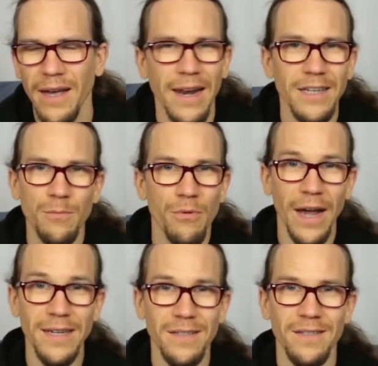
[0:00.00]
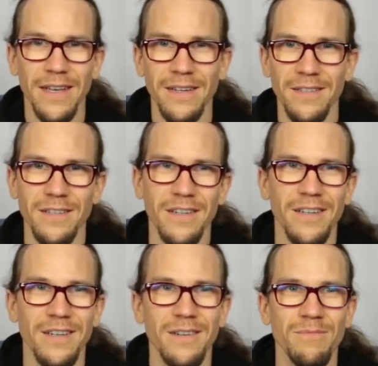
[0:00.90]
I like to practice. And
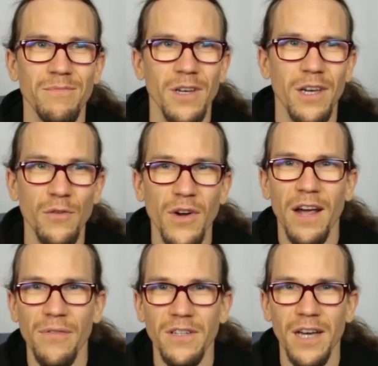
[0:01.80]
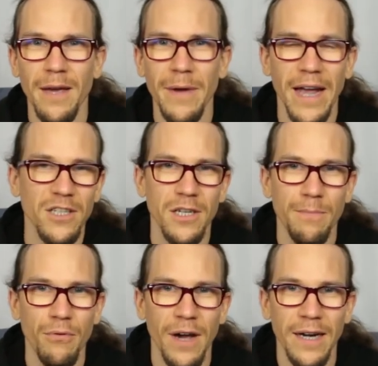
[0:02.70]
if I have the time, I actually
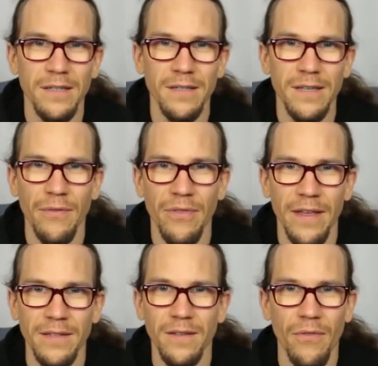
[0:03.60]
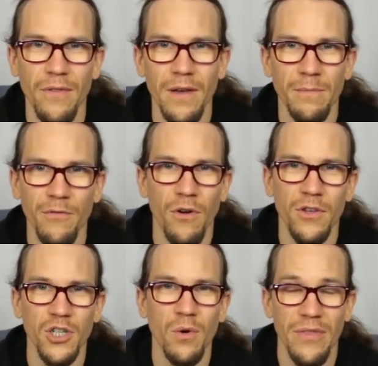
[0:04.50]
practice and this before
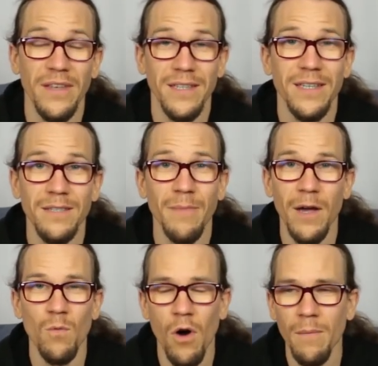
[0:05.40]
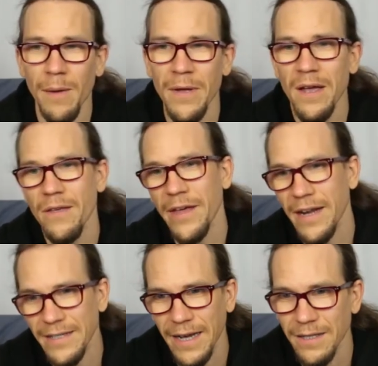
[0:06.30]
the show. And this is my warm up. Then
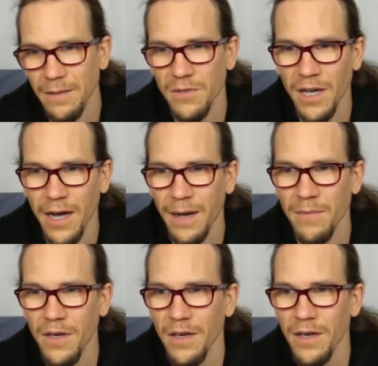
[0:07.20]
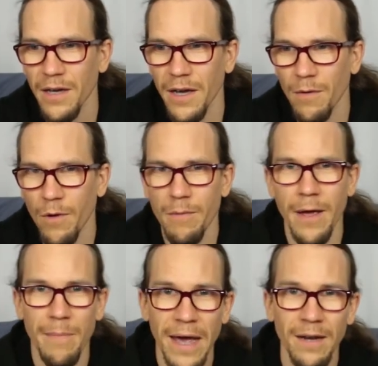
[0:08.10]
I take some time with
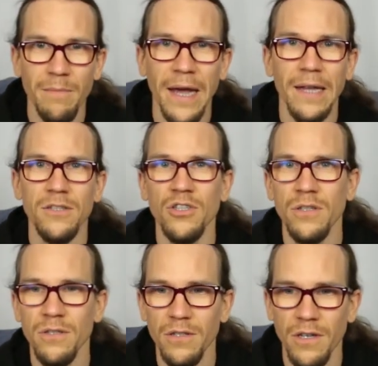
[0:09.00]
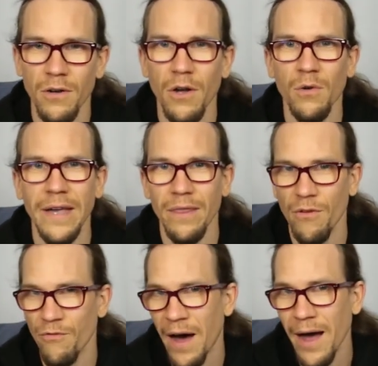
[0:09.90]
my bandmates, just, you know, get
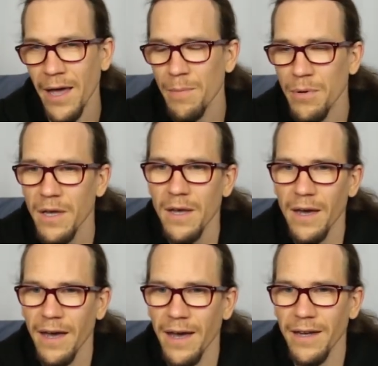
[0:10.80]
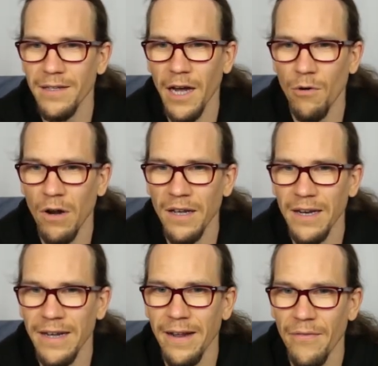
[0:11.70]
the vibe. And
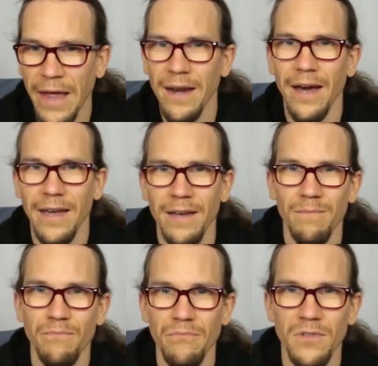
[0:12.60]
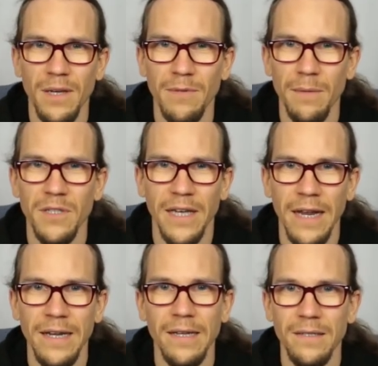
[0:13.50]
ironically, then I sometimes
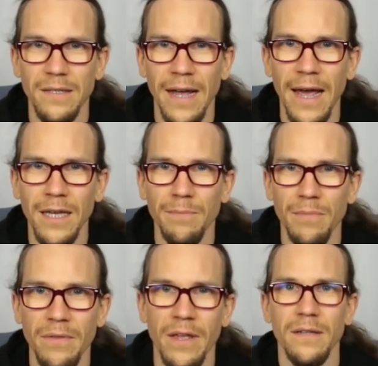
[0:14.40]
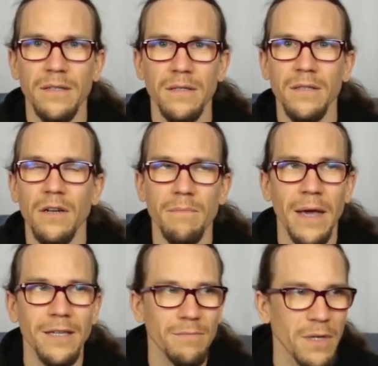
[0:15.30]
again need a snack, but that does not
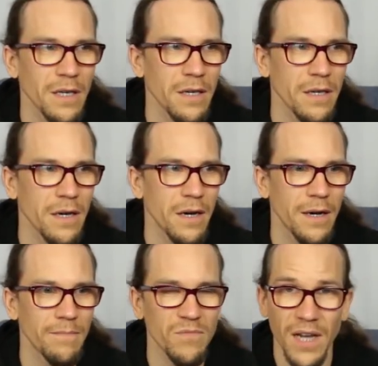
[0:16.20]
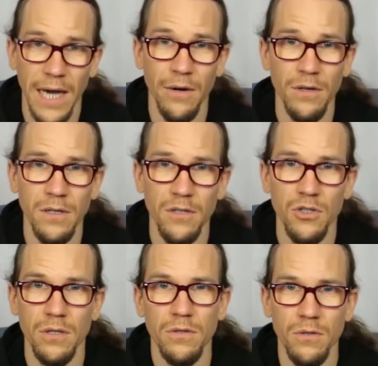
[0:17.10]
make me tired,
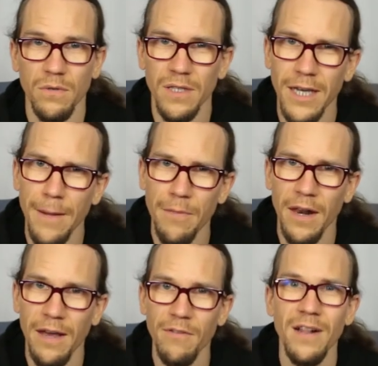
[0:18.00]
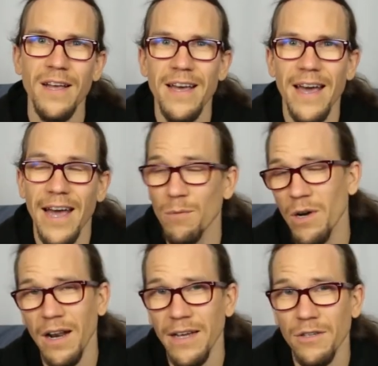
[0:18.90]
just to keep the level. And
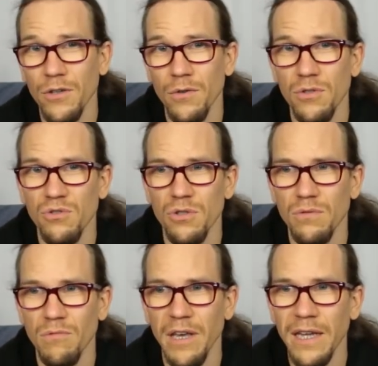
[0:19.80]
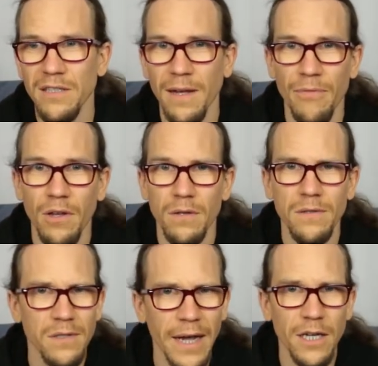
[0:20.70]
what I like to do is just eat something on
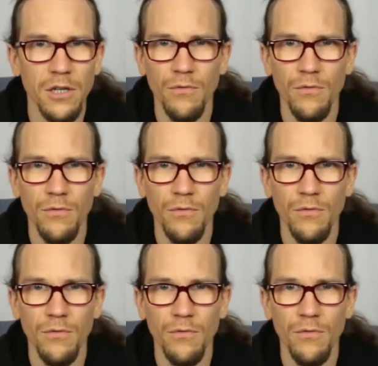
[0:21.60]
stage.